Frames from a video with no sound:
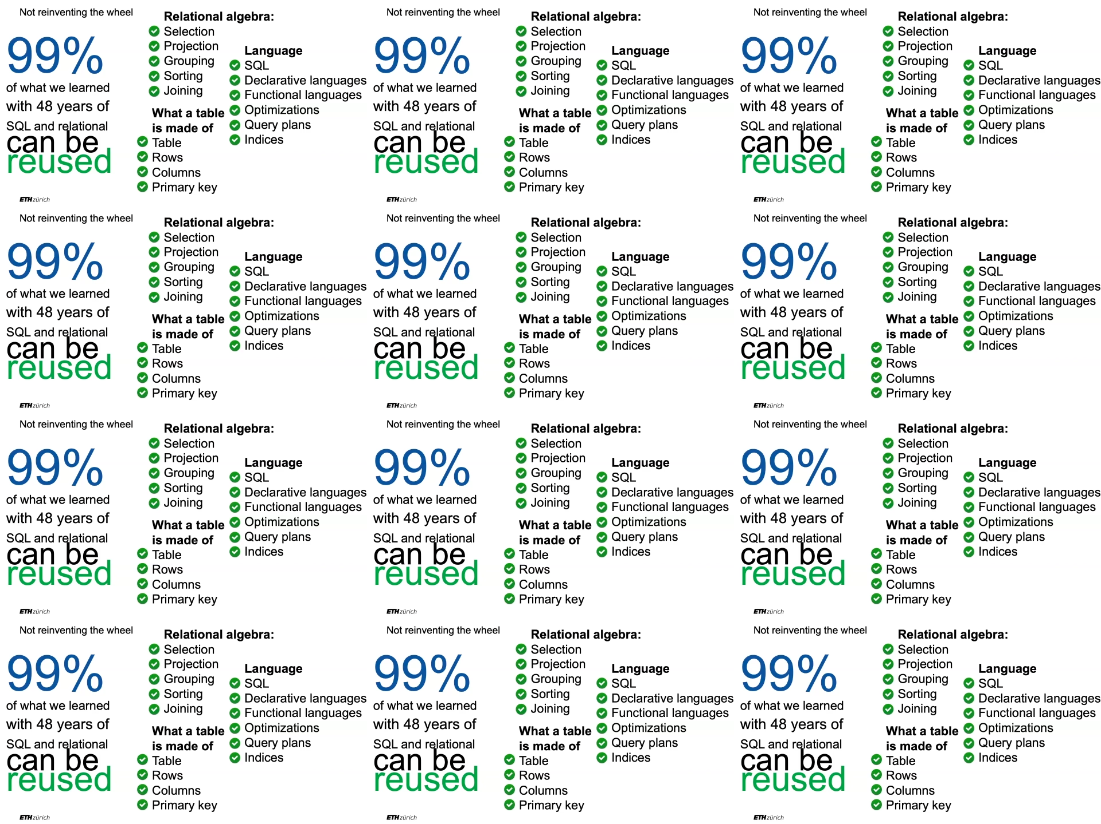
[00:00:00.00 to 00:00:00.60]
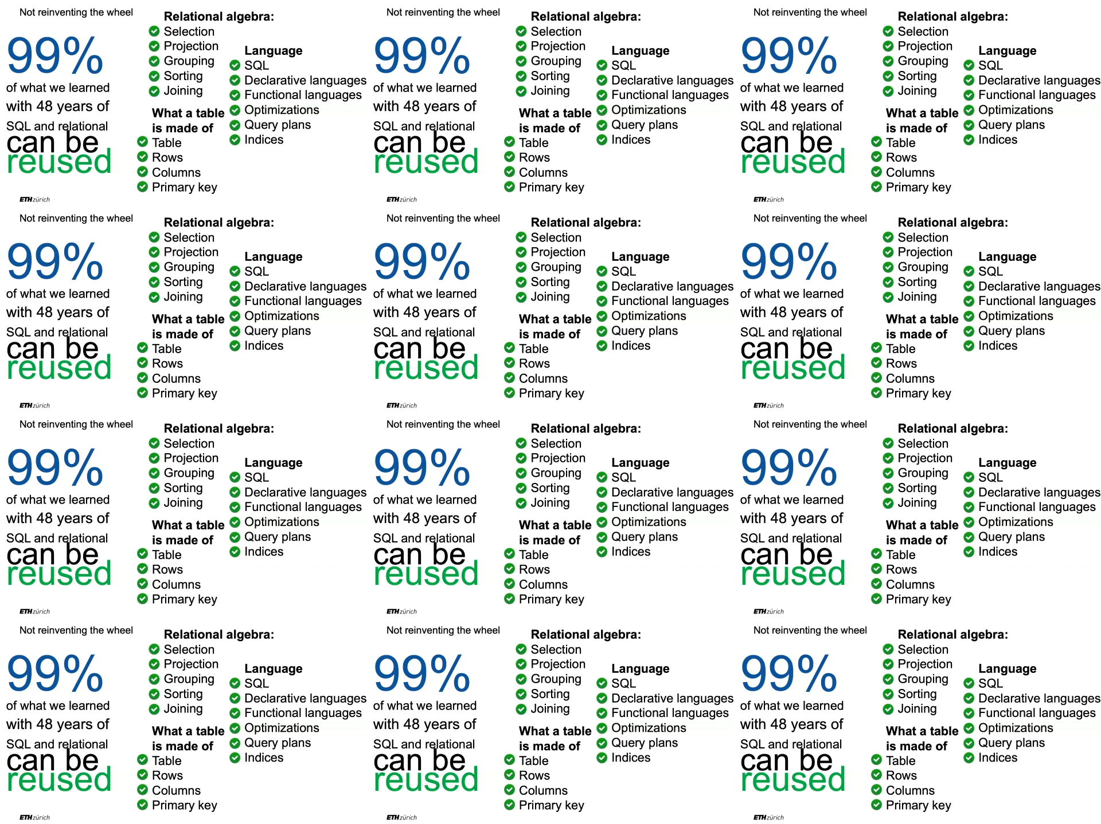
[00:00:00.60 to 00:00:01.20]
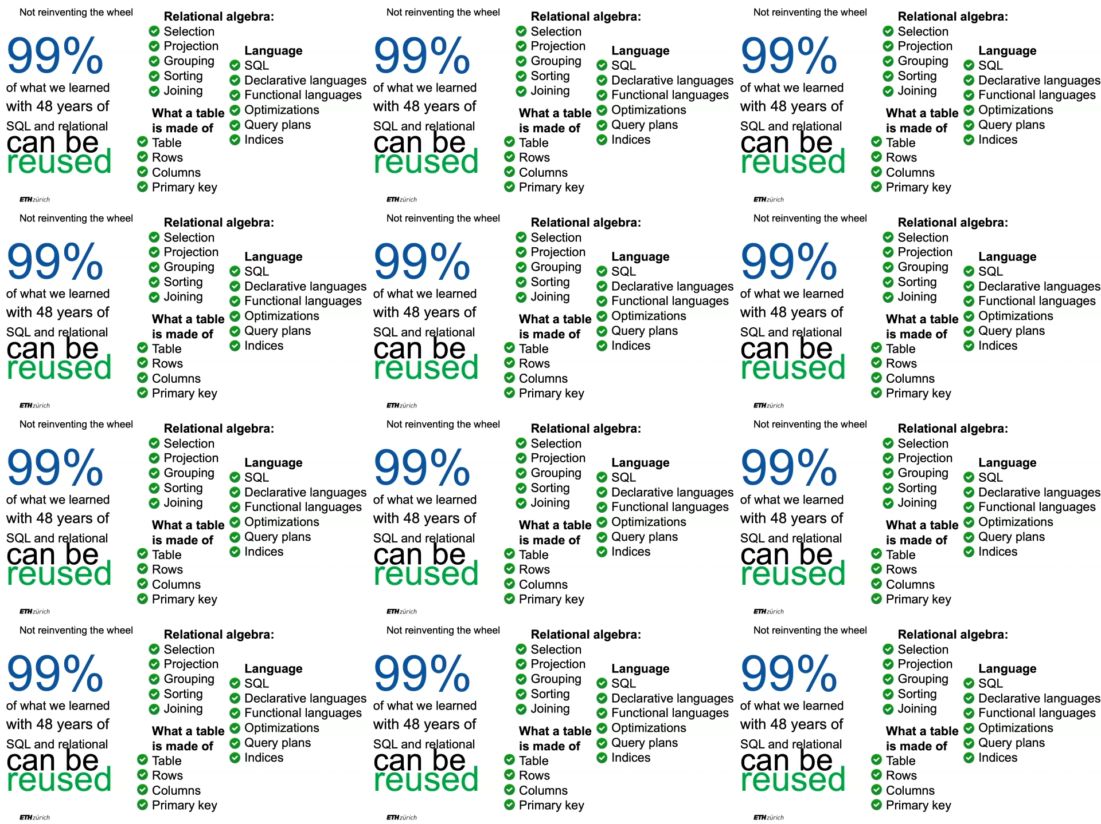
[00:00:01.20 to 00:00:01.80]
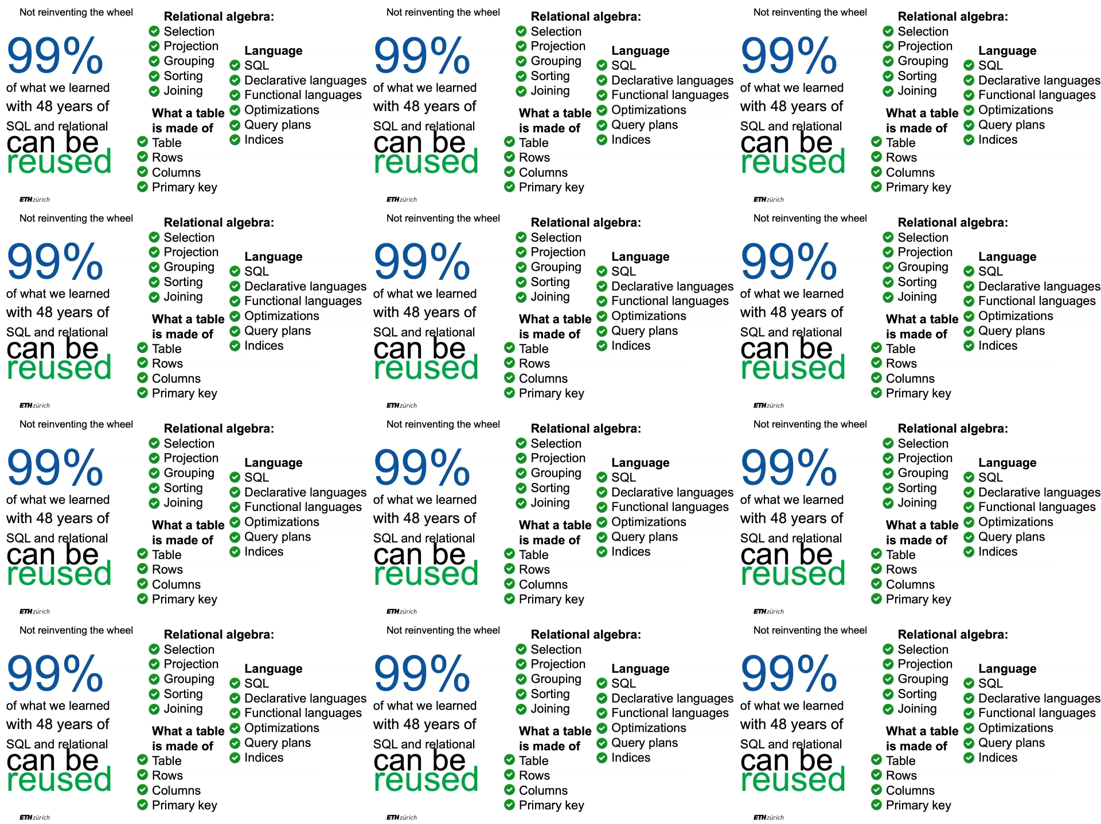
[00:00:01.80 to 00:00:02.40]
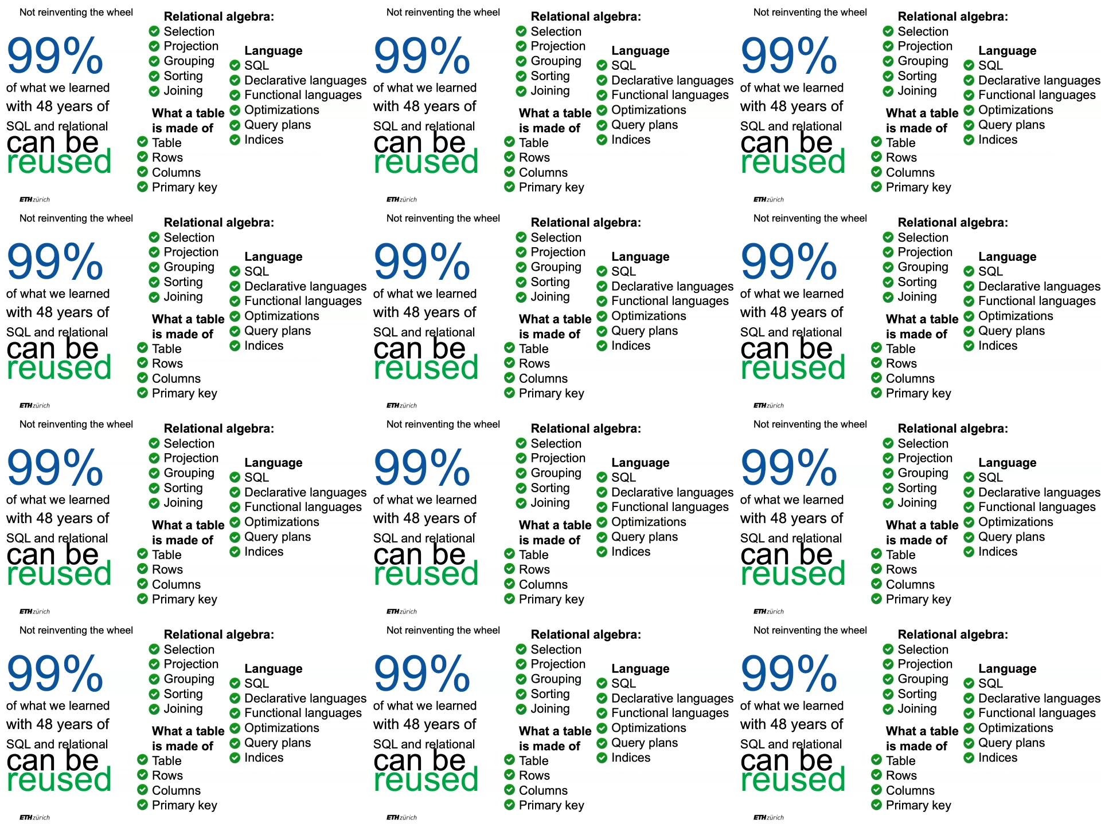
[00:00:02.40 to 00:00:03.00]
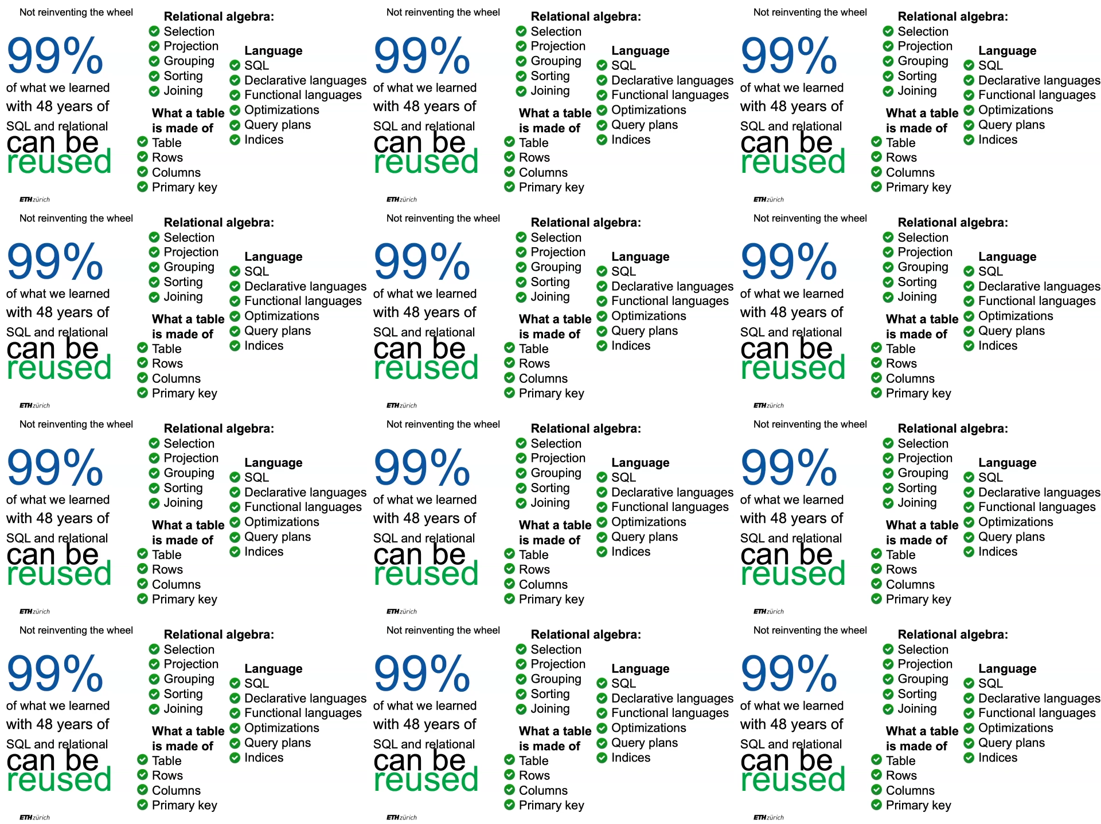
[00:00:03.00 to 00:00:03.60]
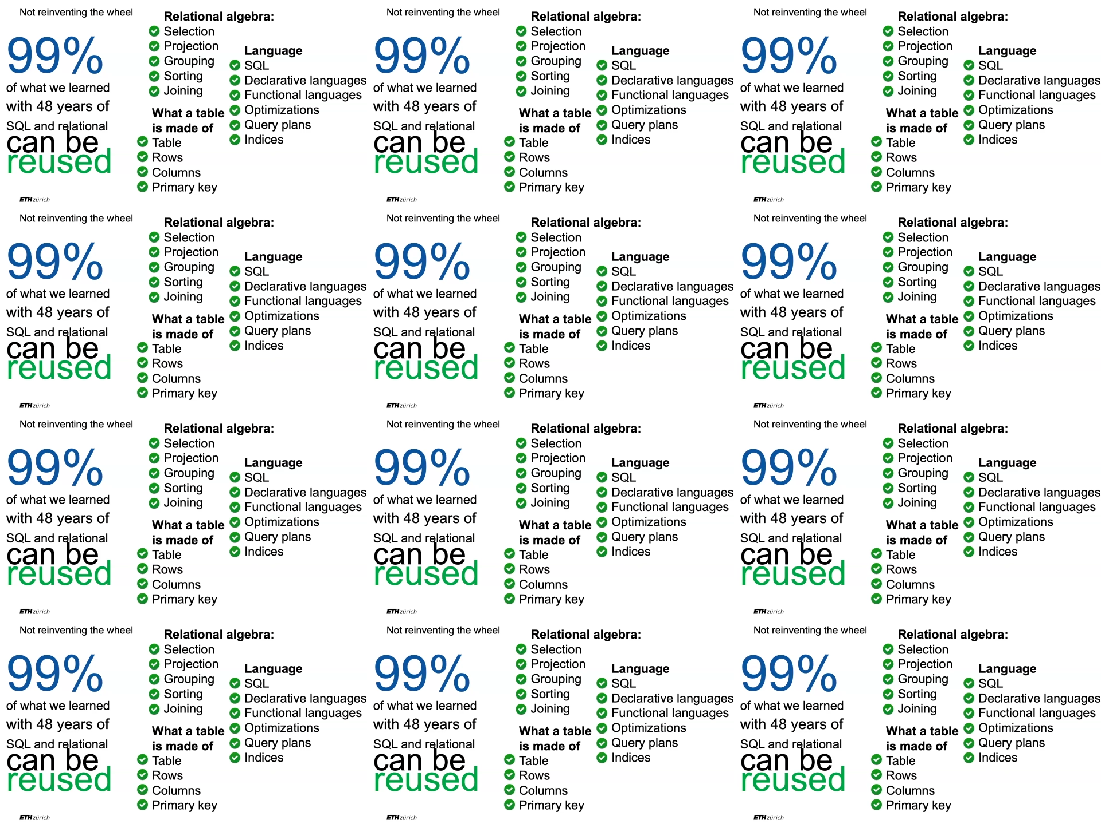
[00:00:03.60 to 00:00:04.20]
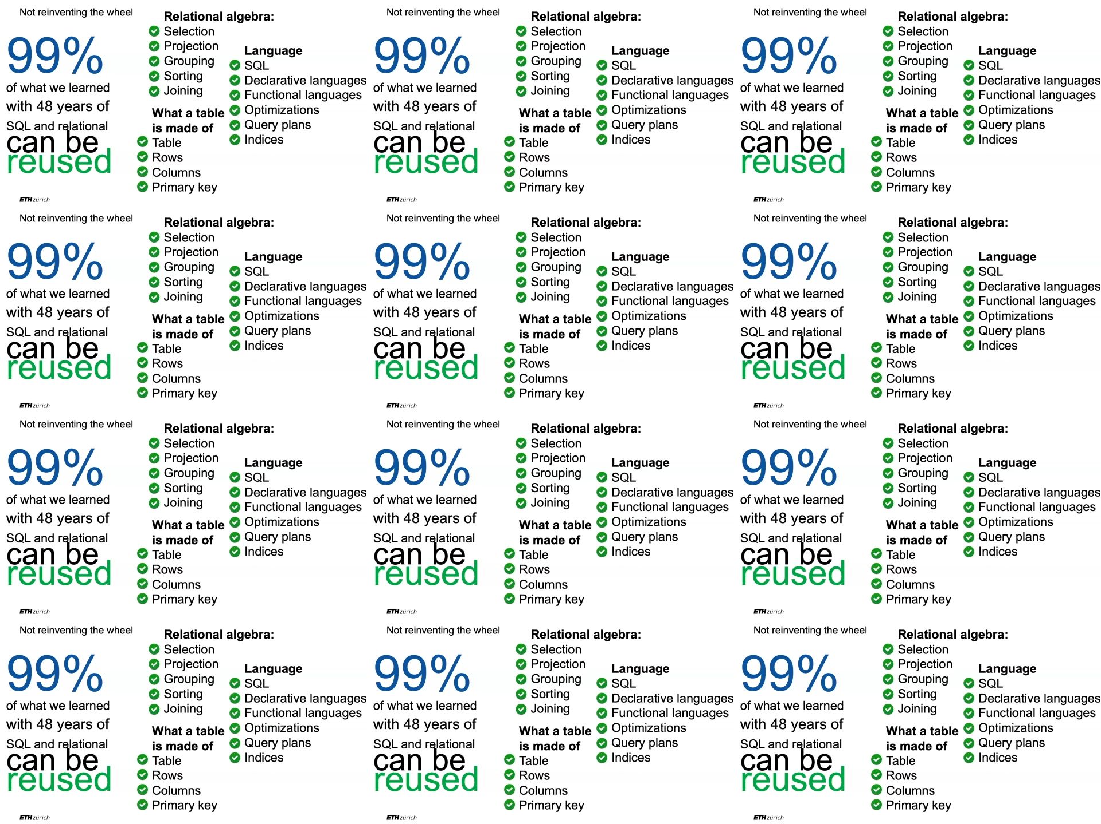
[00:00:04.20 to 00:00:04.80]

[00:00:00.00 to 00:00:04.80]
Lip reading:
Nobody's mouth can be seen.